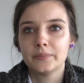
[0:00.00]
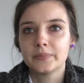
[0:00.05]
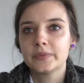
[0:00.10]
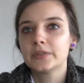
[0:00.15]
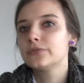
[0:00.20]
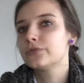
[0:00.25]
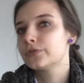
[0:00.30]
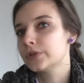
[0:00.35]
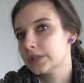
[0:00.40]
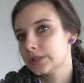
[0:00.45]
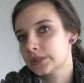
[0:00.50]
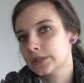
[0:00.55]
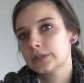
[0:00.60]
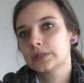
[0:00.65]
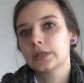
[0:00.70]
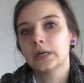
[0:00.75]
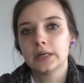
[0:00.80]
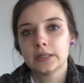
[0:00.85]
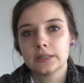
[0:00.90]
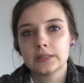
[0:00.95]

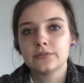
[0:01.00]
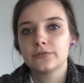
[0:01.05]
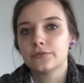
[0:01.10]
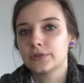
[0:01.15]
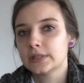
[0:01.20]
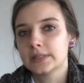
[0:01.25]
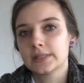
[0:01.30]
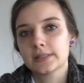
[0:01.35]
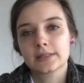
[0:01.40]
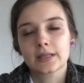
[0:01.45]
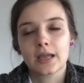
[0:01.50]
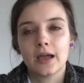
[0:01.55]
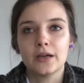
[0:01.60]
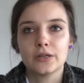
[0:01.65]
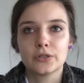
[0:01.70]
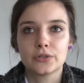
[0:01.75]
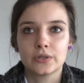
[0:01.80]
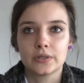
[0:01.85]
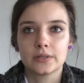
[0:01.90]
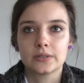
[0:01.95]
different
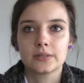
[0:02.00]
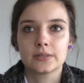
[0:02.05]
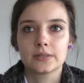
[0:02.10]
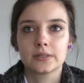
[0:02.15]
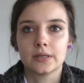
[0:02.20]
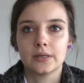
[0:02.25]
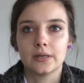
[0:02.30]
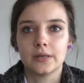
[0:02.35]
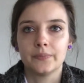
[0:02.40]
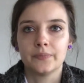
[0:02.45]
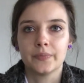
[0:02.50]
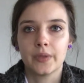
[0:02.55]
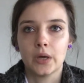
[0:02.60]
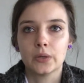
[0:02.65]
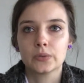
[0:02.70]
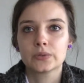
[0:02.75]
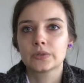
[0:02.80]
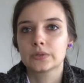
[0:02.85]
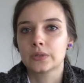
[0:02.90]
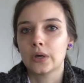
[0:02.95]
discussions,
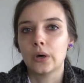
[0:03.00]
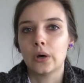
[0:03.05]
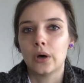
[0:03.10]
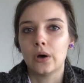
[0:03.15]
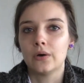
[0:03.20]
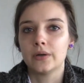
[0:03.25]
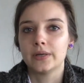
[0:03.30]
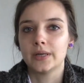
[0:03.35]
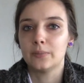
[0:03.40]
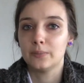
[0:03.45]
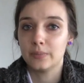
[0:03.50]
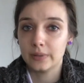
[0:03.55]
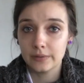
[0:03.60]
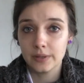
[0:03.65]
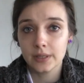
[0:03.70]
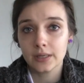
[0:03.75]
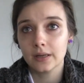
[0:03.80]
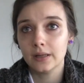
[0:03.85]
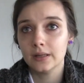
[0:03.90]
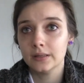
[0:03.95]
also on
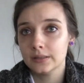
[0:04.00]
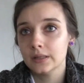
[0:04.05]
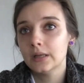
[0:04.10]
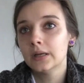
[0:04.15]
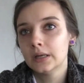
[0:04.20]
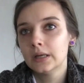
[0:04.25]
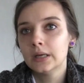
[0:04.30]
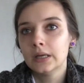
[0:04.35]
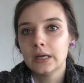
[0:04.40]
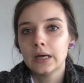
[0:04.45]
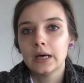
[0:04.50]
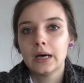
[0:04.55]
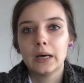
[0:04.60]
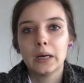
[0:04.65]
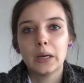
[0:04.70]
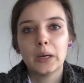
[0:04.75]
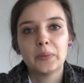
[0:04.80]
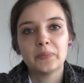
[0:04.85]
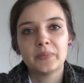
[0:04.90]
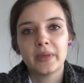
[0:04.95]
empirical
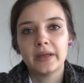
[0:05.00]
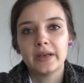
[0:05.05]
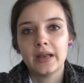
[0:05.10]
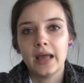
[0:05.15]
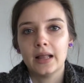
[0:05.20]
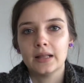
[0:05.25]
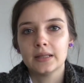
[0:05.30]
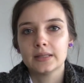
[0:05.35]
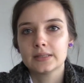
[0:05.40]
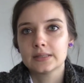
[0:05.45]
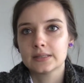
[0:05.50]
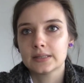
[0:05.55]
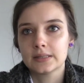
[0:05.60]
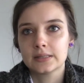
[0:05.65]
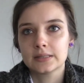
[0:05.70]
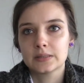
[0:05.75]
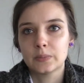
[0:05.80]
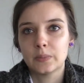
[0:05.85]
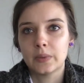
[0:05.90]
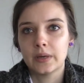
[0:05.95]

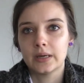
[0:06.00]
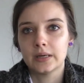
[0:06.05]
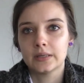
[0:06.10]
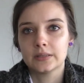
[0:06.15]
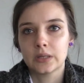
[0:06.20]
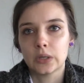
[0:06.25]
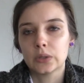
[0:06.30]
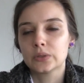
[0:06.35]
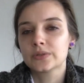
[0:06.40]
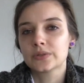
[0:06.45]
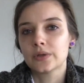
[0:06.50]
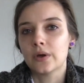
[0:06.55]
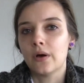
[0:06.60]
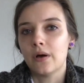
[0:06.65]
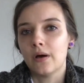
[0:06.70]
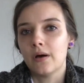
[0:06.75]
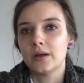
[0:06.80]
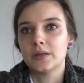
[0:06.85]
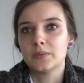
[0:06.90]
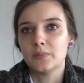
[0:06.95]
analysis, but also
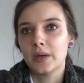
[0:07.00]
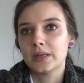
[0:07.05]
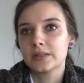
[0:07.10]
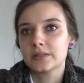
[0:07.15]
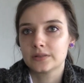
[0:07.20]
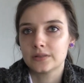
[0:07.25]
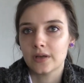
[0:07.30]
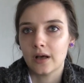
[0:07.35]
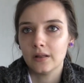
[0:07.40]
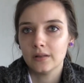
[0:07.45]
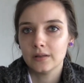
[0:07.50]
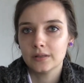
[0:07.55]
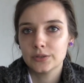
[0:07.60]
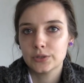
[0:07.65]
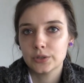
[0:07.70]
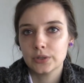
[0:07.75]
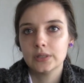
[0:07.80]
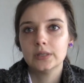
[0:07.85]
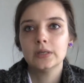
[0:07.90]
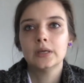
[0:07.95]
on
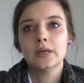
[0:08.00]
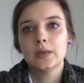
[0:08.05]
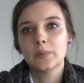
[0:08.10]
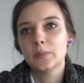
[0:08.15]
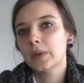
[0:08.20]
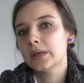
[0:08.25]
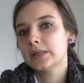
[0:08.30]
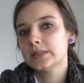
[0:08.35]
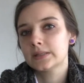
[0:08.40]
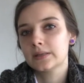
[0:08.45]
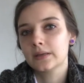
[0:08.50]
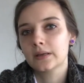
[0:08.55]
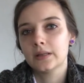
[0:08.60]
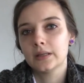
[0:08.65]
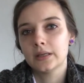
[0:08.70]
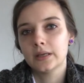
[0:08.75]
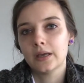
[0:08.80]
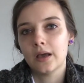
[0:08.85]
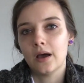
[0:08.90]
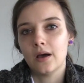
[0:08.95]
methodology,
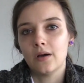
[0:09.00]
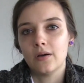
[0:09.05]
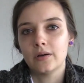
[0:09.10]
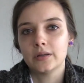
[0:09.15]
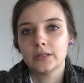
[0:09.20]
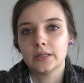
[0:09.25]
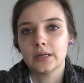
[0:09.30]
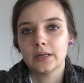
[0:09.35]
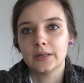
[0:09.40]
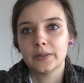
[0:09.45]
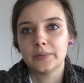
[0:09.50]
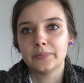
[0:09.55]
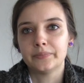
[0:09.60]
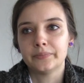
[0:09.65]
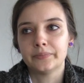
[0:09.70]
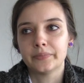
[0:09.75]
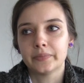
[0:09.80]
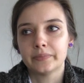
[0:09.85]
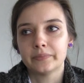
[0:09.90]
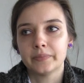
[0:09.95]
basically on
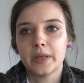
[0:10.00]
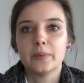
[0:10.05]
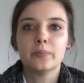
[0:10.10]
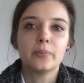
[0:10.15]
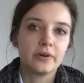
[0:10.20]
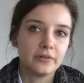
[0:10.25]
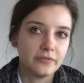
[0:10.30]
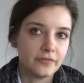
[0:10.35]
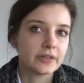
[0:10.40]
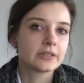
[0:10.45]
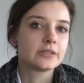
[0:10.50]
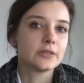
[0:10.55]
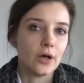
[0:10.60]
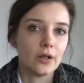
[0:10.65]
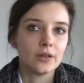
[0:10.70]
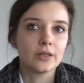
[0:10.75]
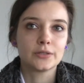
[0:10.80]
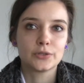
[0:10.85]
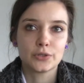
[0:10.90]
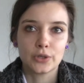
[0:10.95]
imperfect
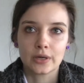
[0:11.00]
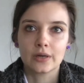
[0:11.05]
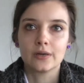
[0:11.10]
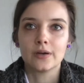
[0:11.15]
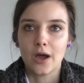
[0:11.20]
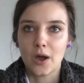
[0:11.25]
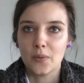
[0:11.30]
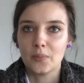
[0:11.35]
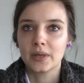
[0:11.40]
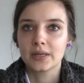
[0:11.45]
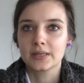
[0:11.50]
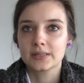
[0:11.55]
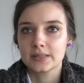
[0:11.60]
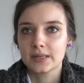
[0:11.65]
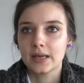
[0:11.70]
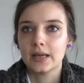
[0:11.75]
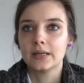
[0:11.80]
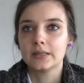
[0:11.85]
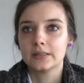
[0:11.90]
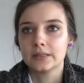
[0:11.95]
knowledge
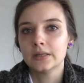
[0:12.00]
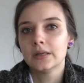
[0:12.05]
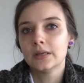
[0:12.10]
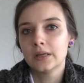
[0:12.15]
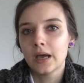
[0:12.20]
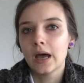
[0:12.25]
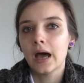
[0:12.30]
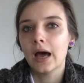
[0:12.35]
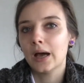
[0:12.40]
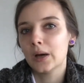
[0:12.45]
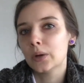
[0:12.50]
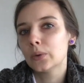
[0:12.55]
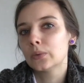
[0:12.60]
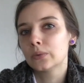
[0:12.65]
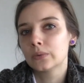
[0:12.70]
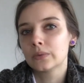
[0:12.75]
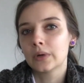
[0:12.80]
economics and how